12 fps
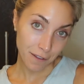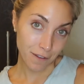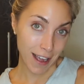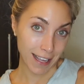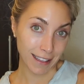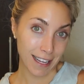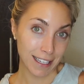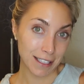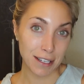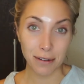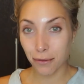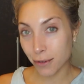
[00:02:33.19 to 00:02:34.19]
fine
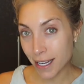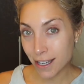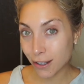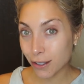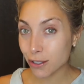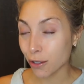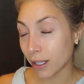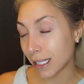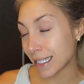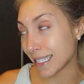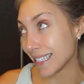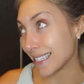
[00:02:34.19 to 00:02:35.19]
lines and wrinkles, or at
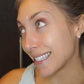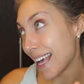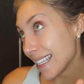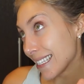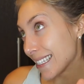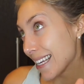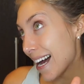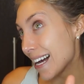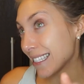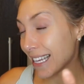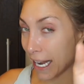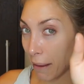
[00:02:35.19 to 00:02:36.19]
least it says it
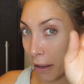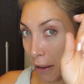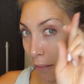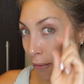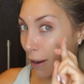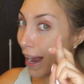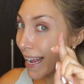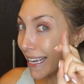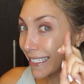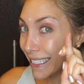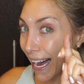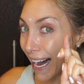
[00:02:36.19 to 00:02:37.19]
does, and I'm gonna
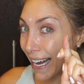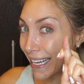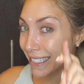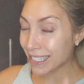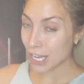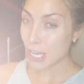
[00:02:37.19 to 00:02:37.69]
pray it does.